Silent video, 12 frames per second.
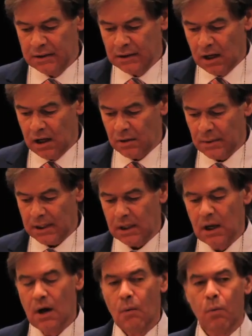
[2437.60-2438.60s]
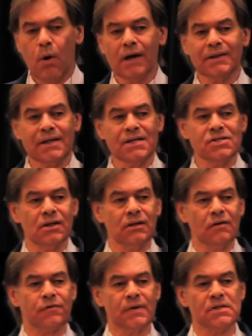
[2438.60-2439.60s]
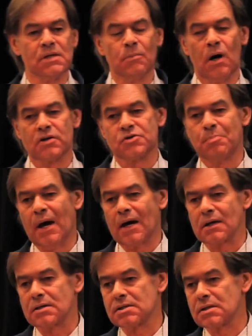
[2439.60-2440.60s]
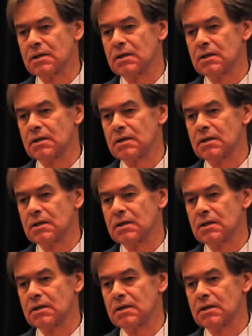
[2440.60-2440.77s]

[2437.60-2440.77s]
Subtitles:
in the hallway, what is the difference amongst banks?